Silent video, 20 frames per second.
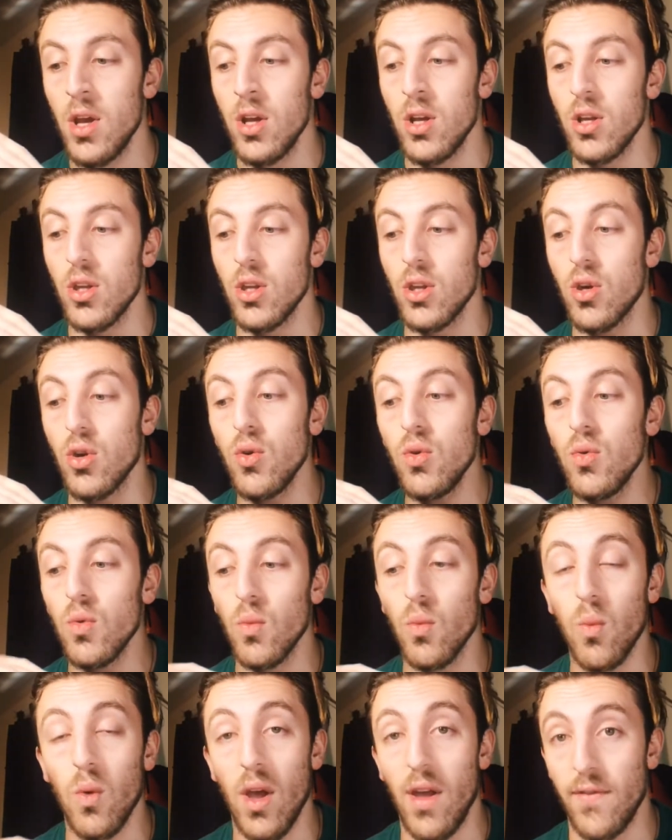
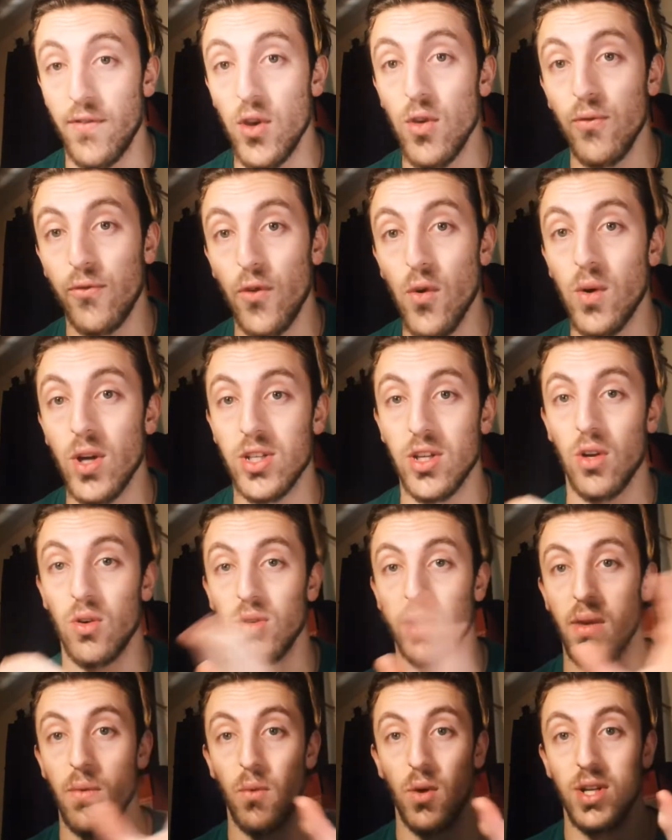you if you focus on
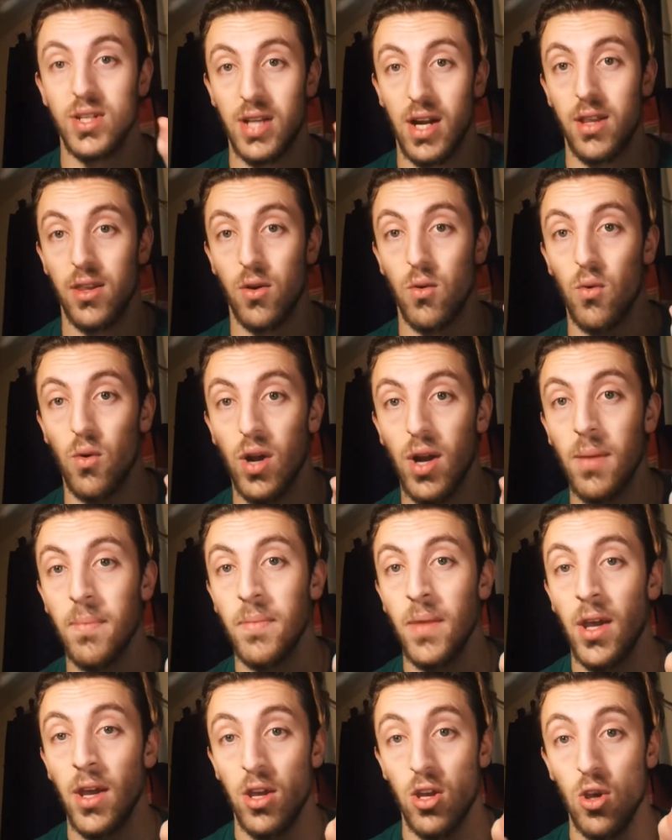only one side of the coin,
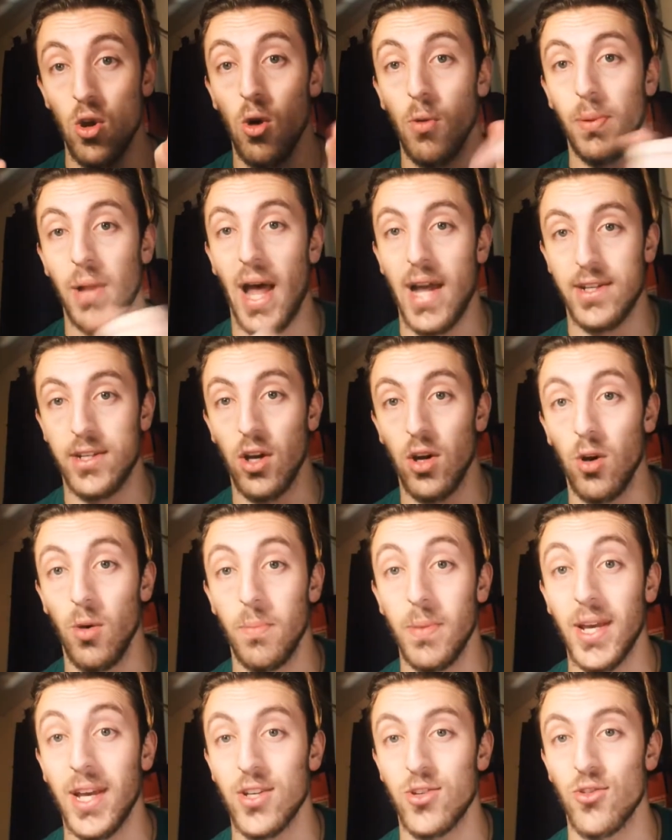you'll plateau
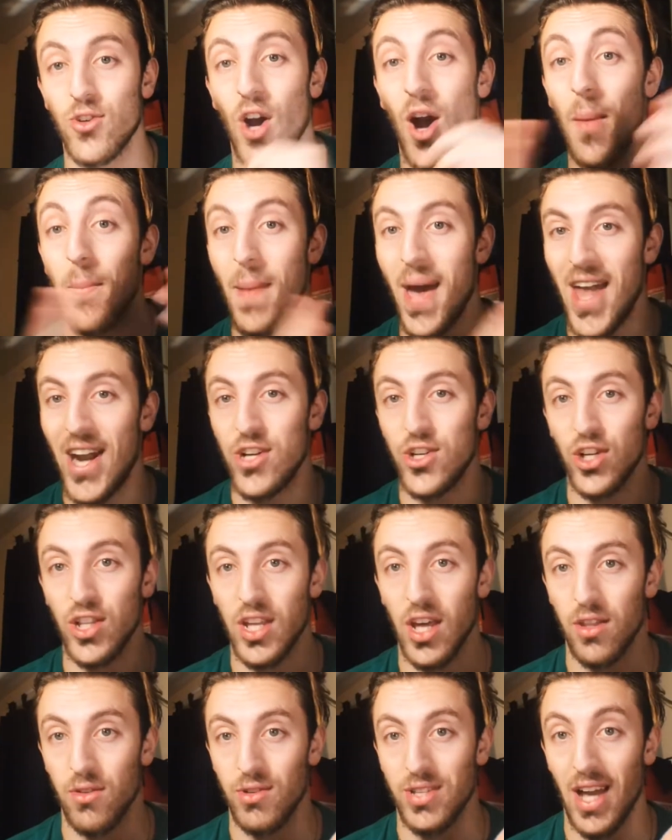because you're not managing the
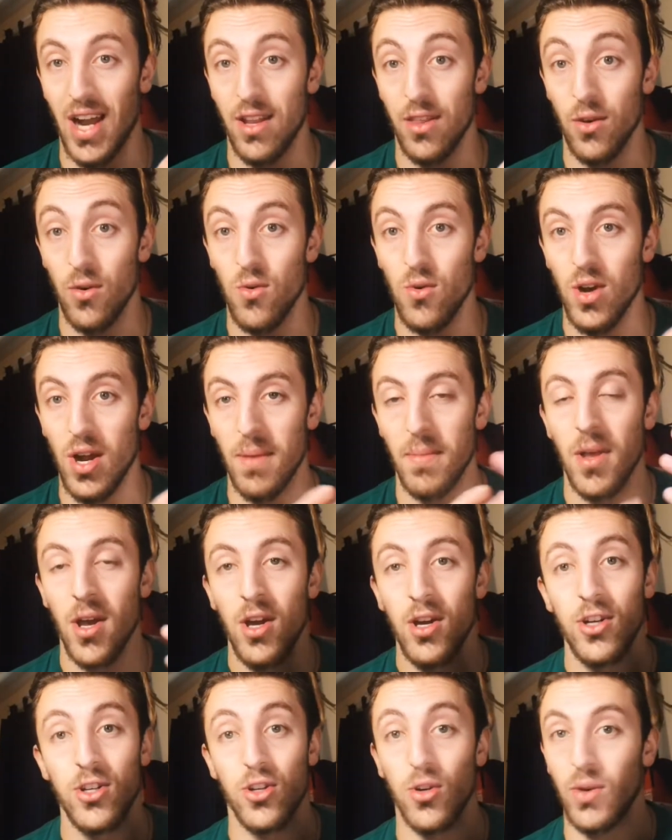other side of the coin.
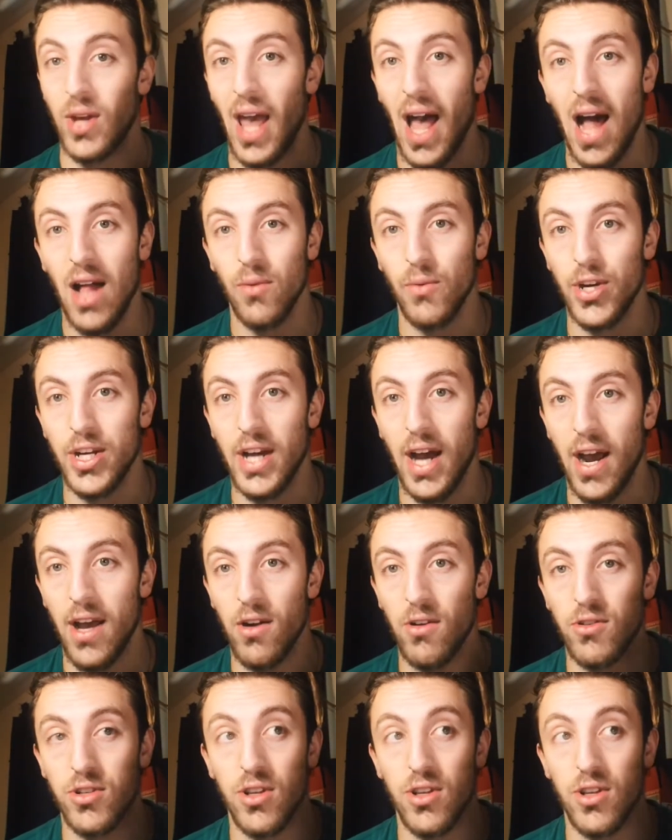So calorie dieters